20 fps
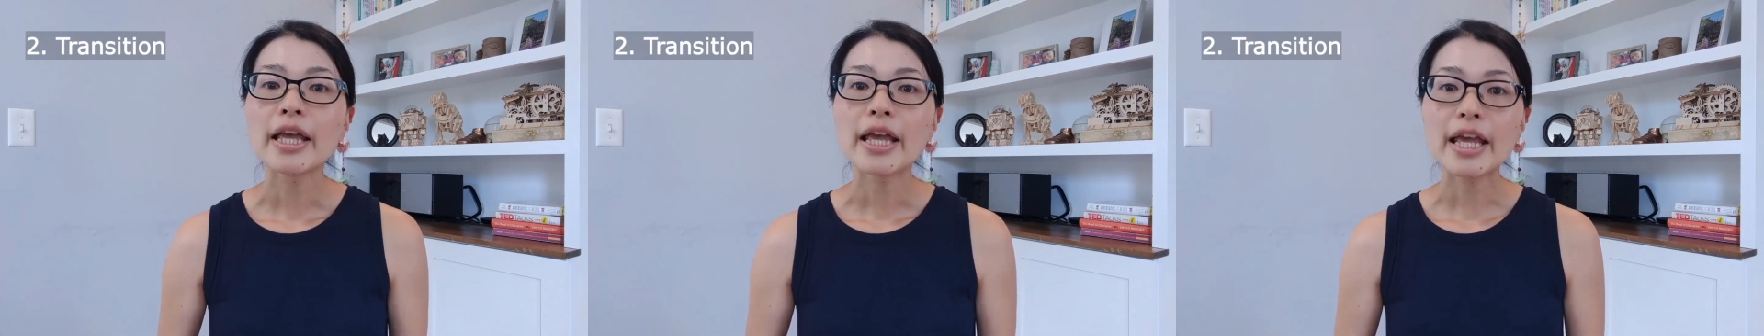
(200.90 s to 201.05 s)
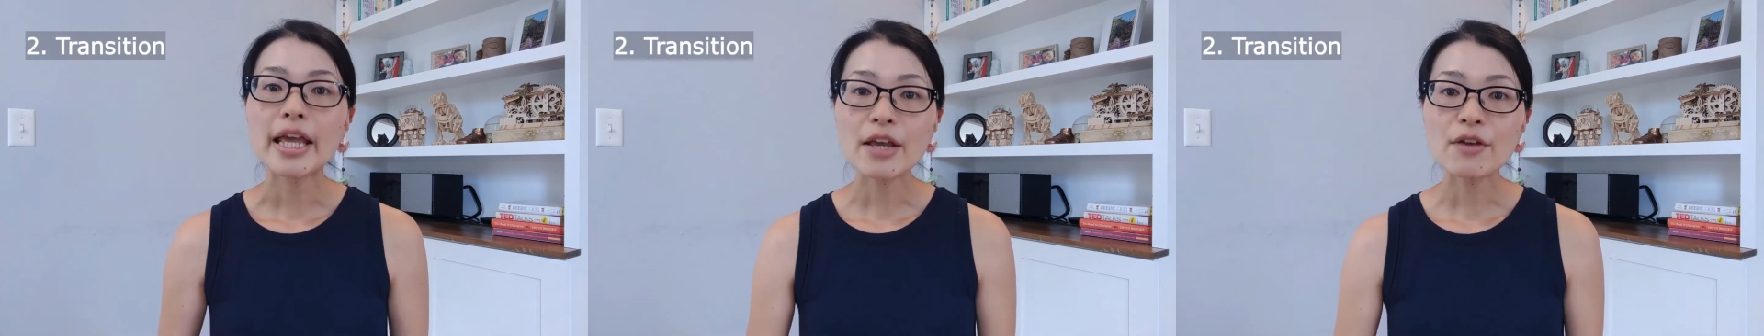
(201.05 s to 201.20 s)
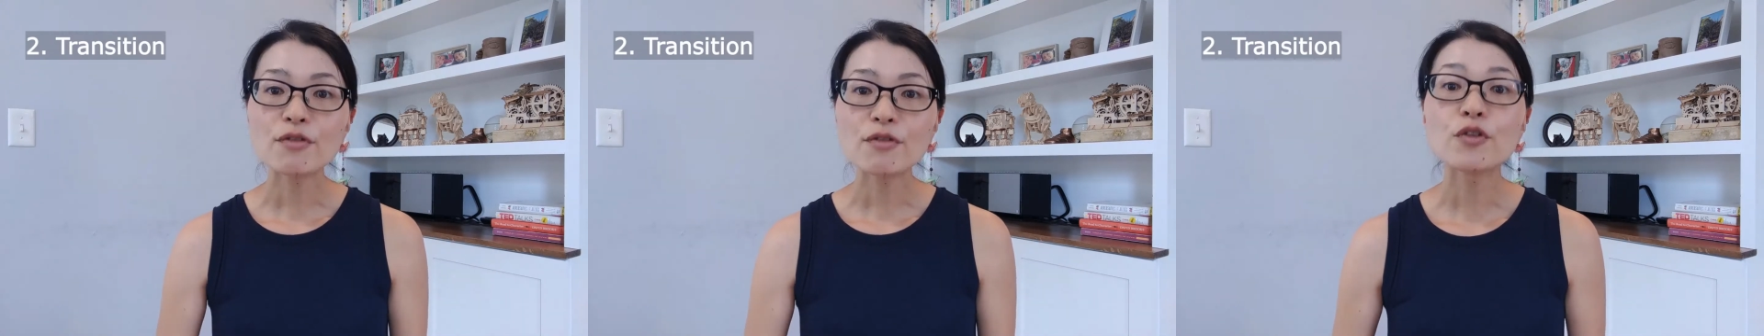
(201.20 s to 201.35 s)

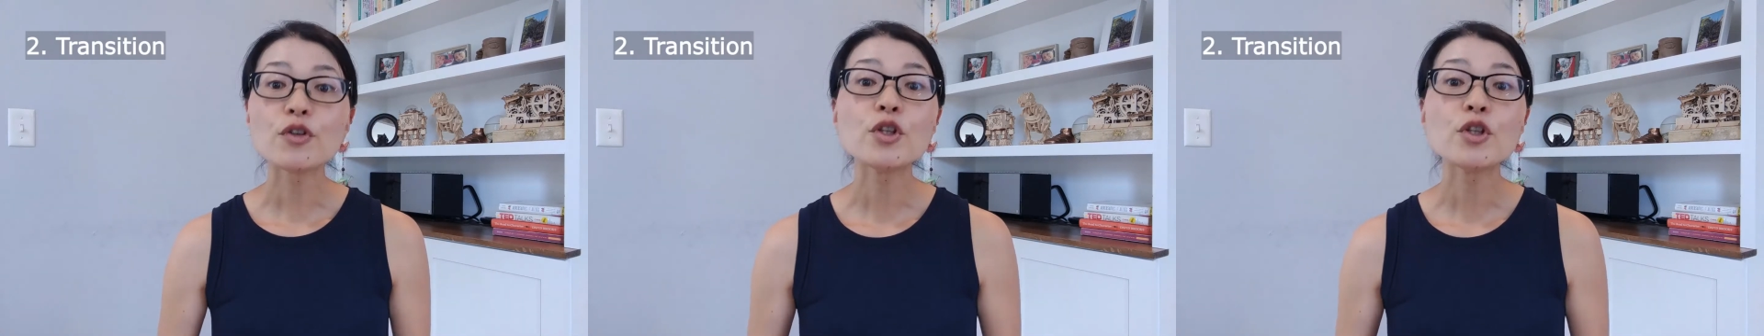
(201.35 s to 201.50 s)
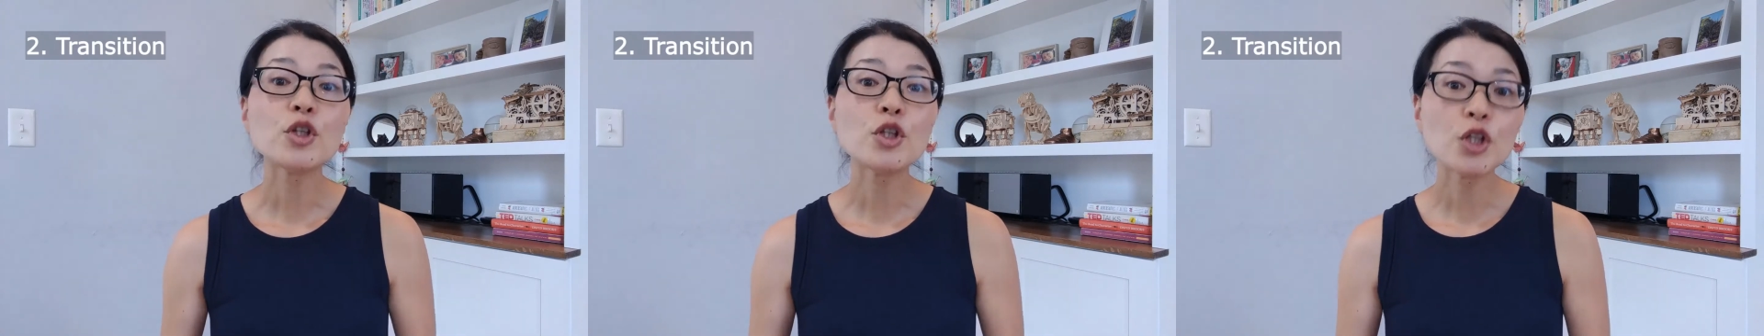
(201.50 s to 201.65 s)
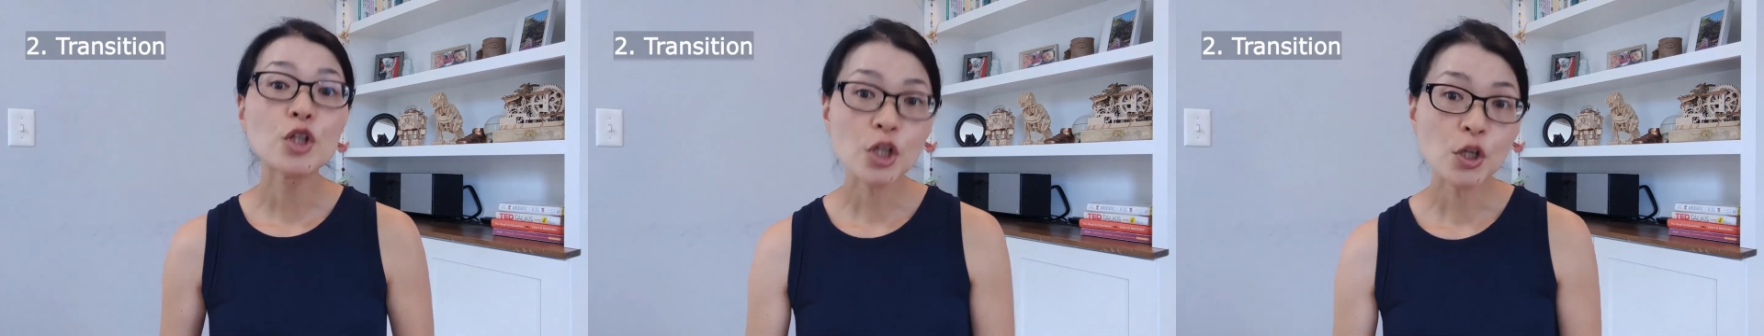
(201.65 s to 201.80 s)
If
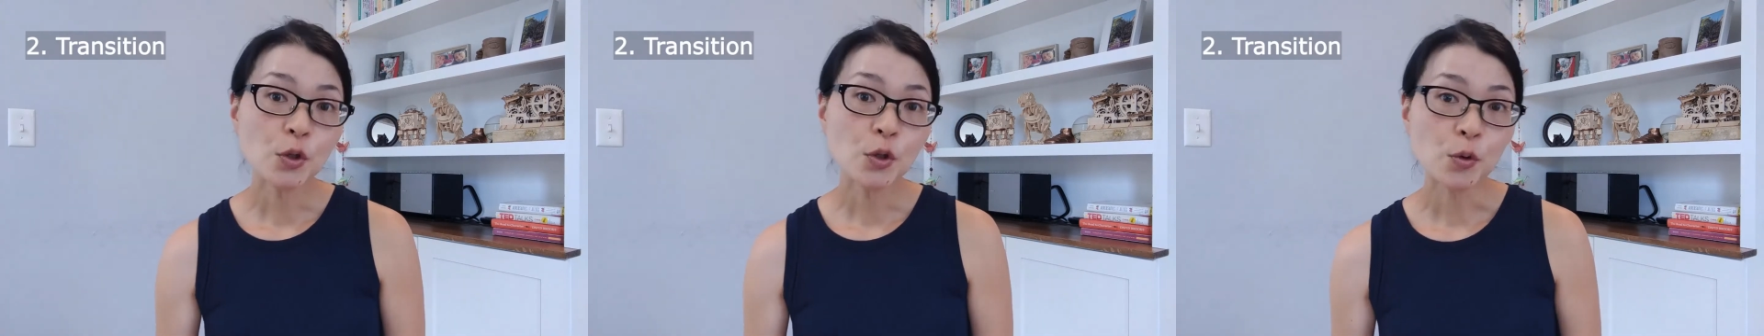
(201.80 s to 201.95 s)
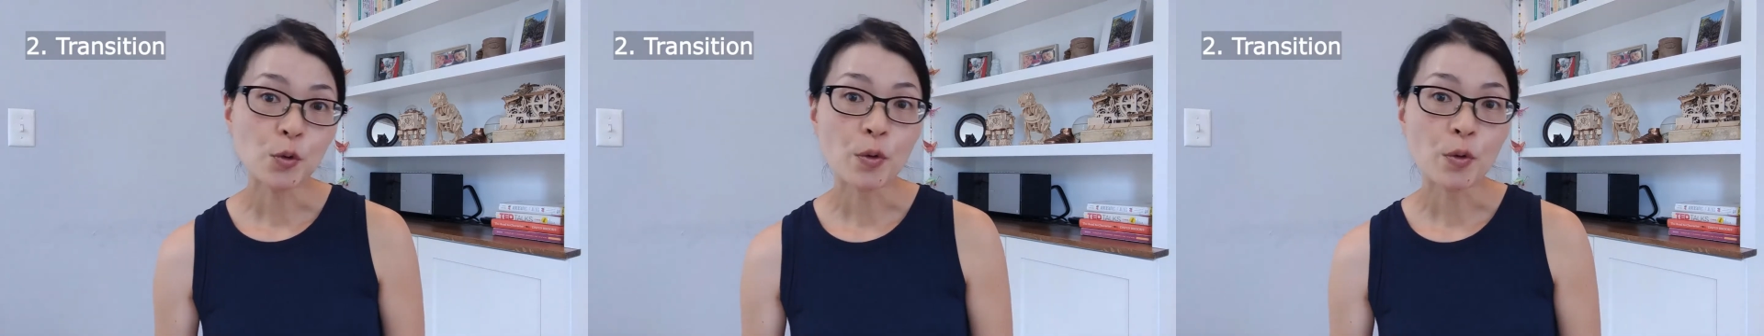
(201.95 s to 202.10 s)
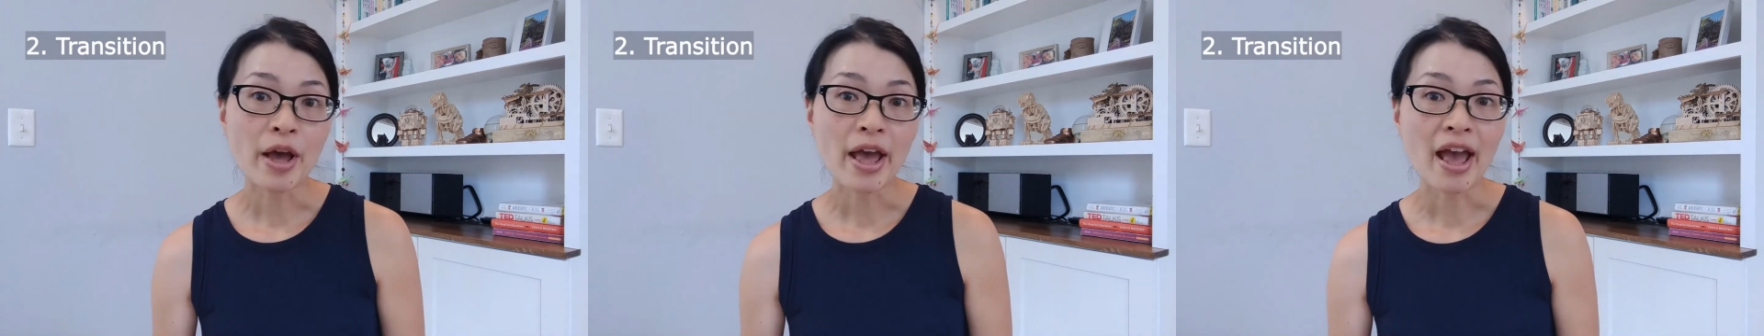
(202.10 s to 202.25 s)

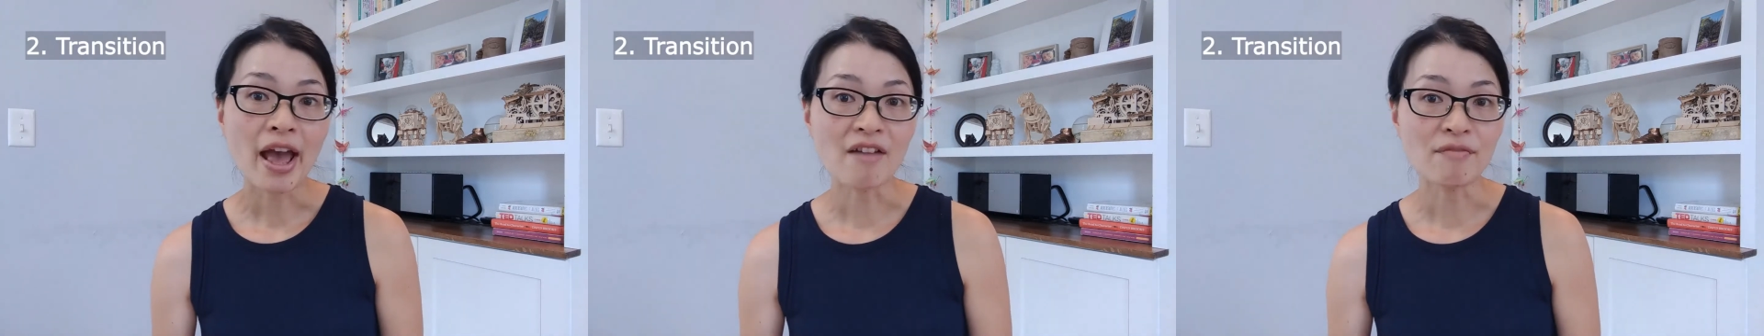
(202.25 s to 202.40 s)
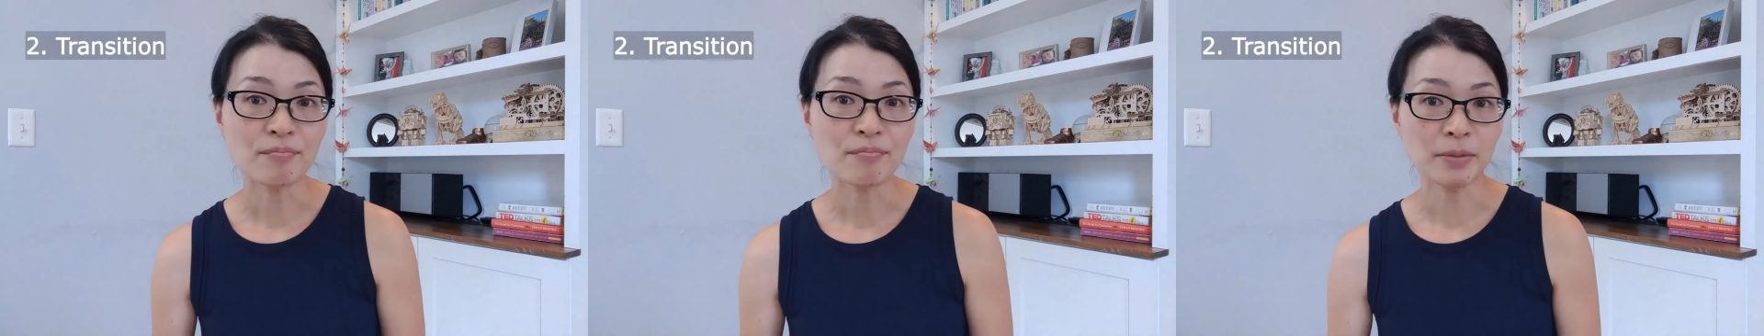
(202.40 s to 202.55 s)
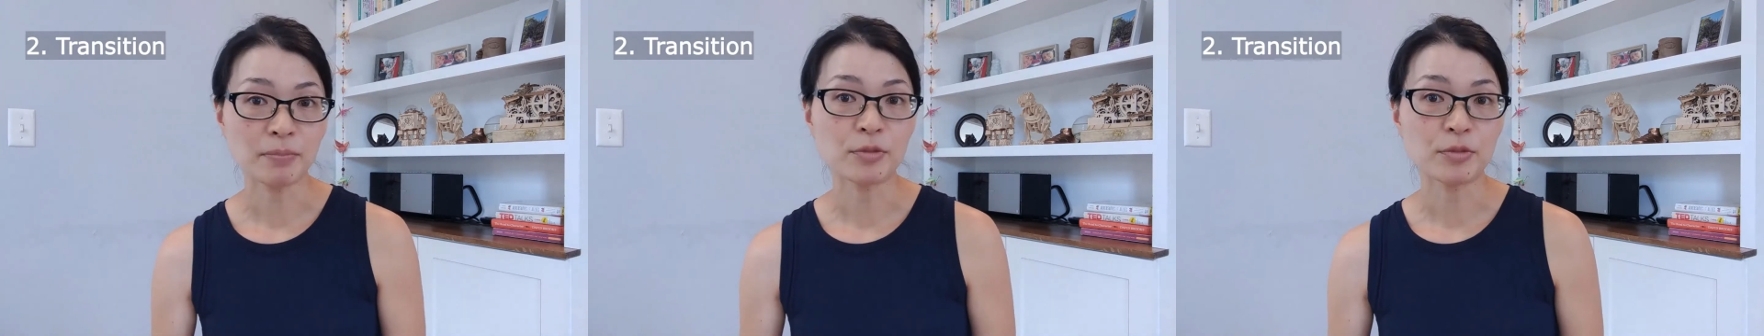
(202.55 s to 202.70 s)
you
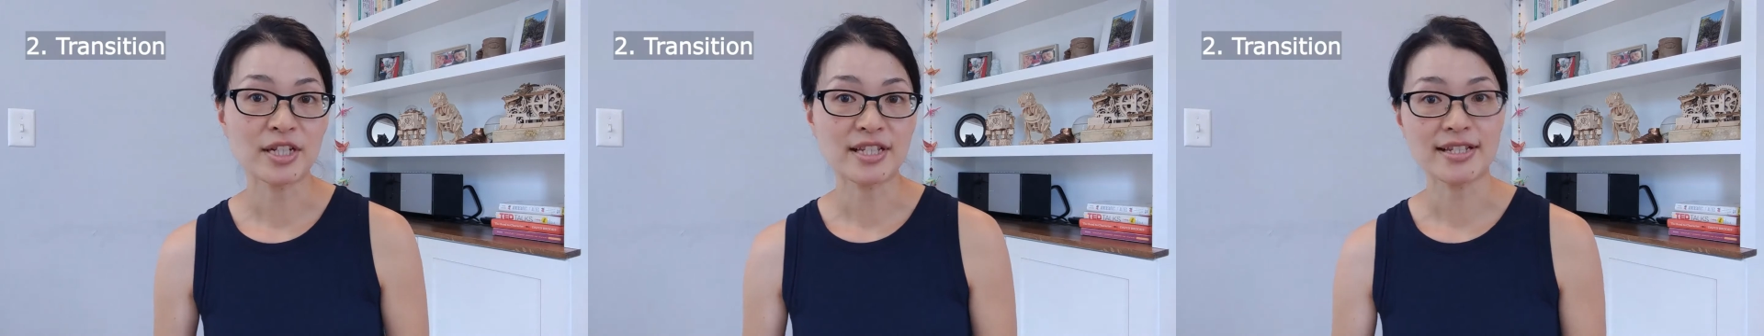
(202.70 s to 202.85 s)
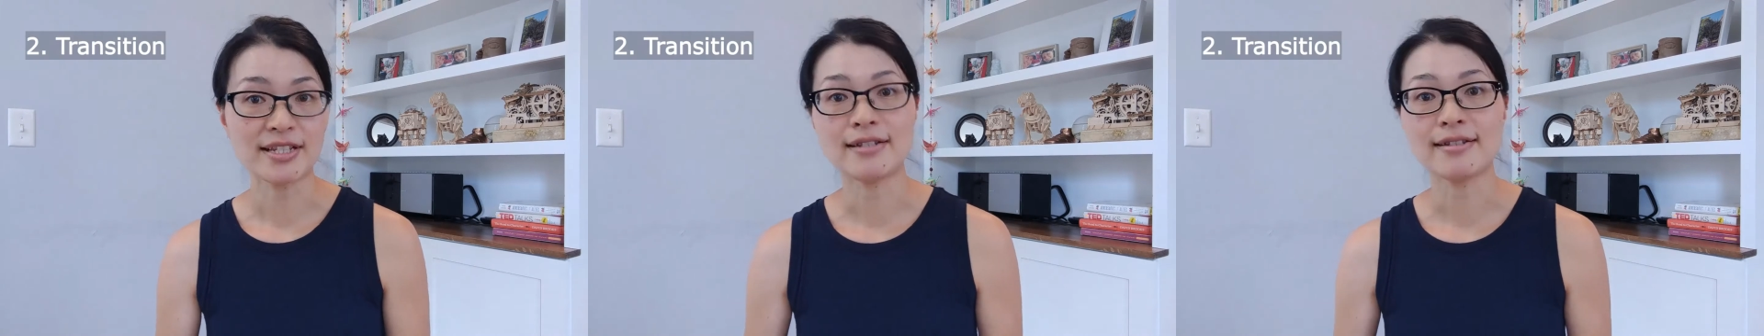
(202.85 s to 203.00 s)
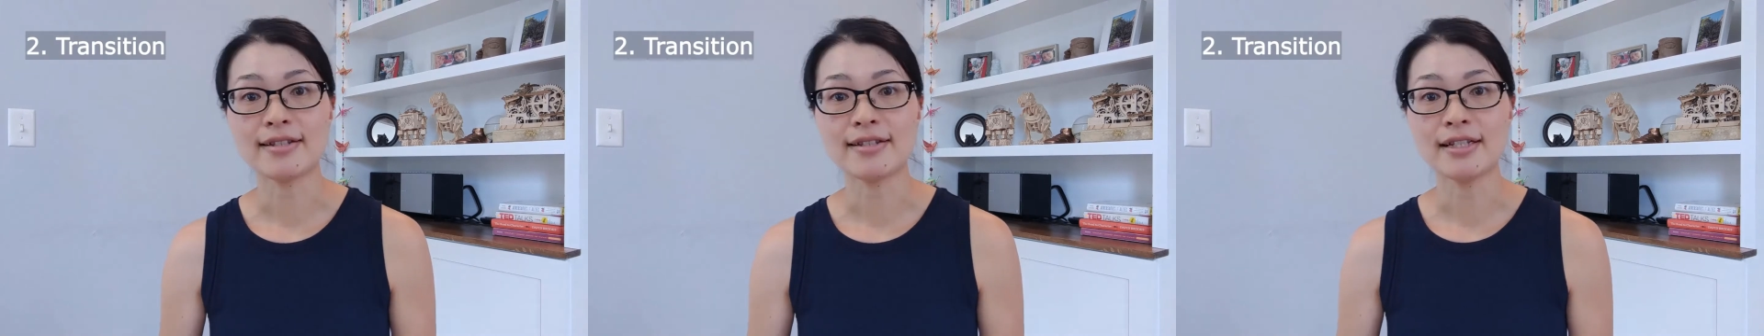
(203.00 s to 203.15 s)
have been
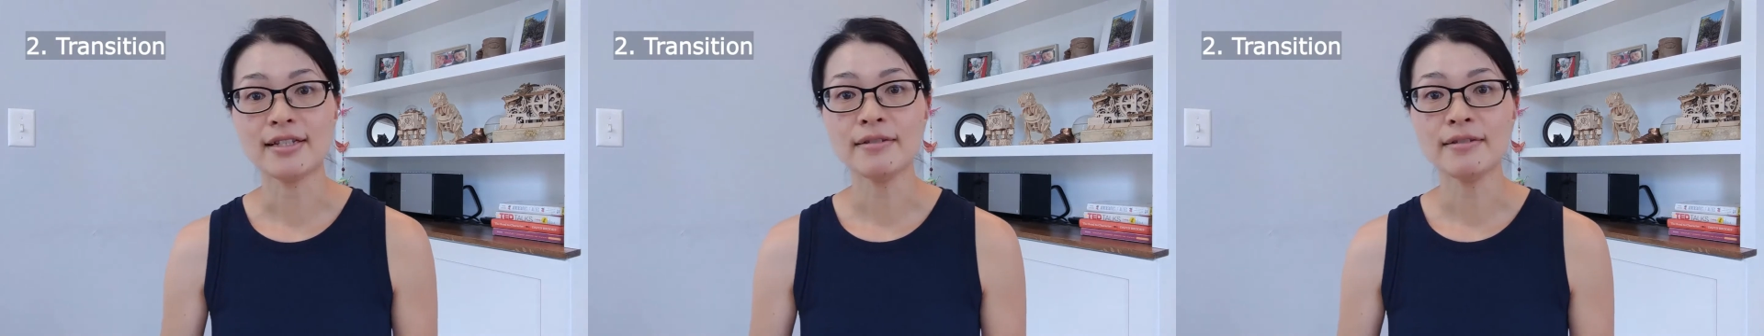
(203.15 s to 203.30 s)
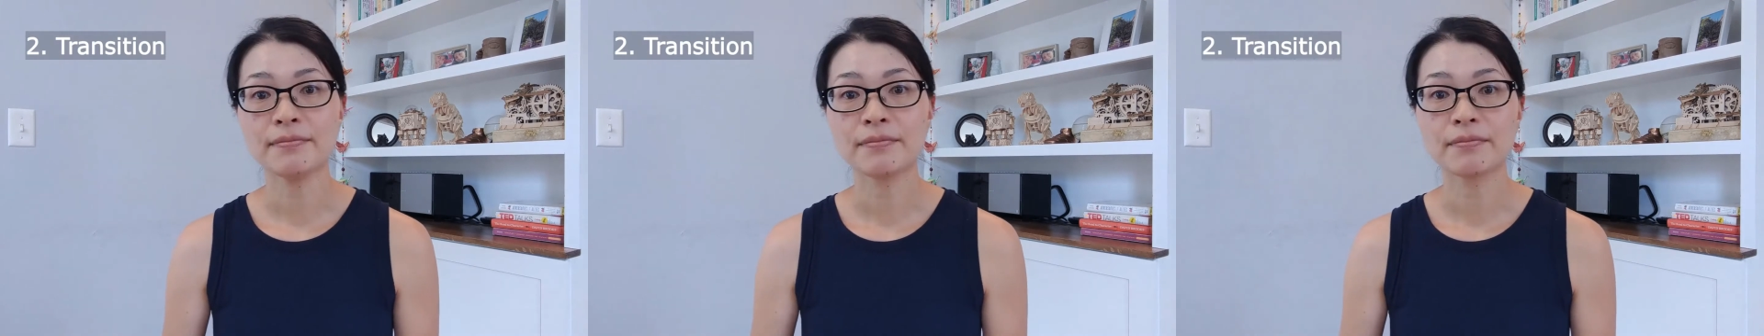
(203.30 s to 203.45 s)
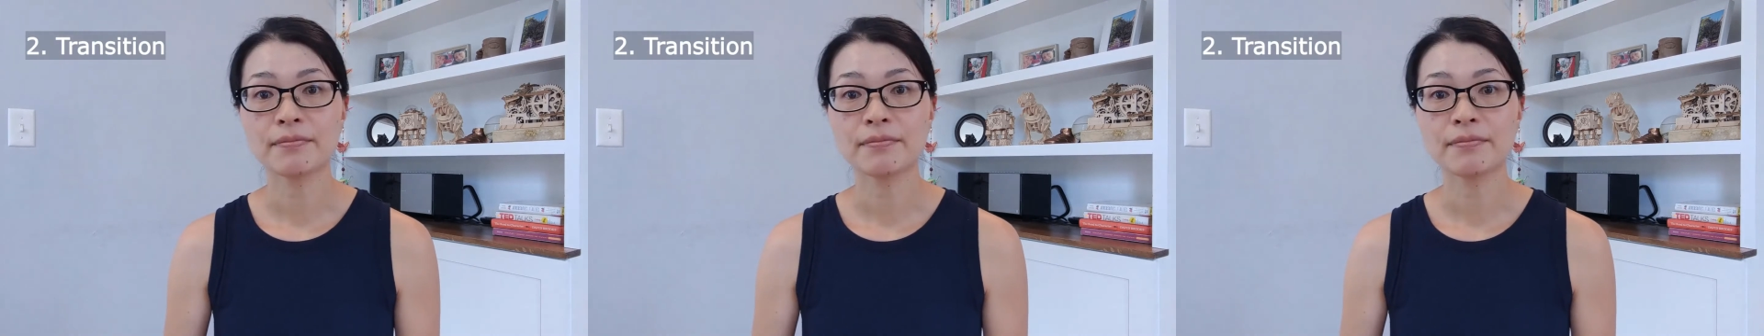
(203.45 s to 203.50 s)
presenting